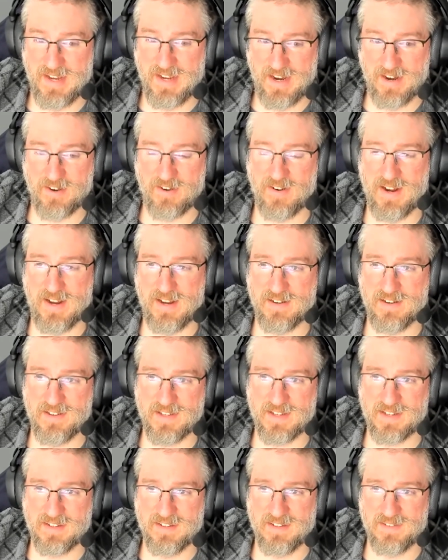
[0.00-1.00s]
error
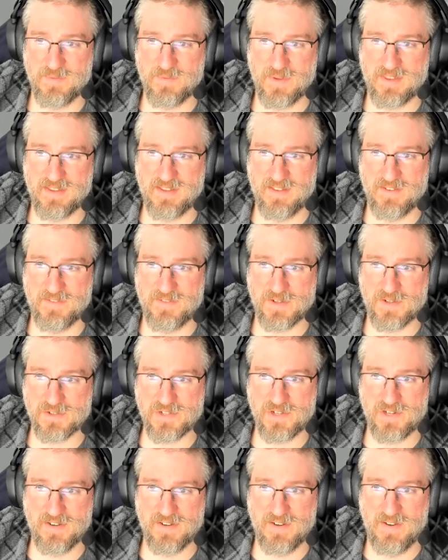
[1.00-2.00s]
handling within the
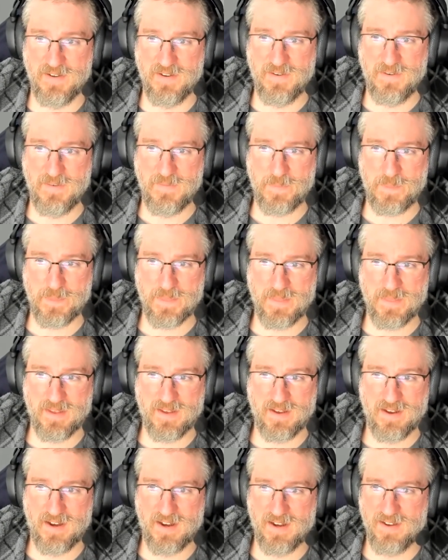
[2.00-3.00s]
function.
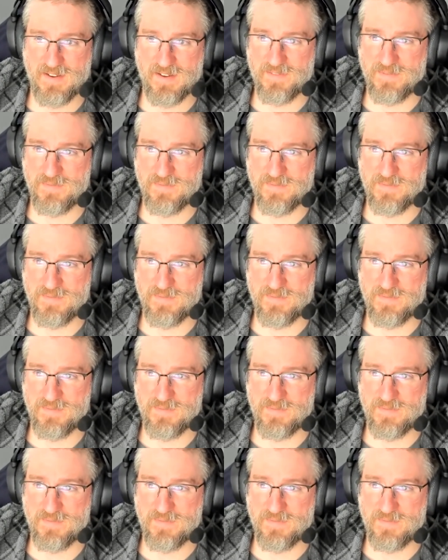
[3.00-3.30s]
I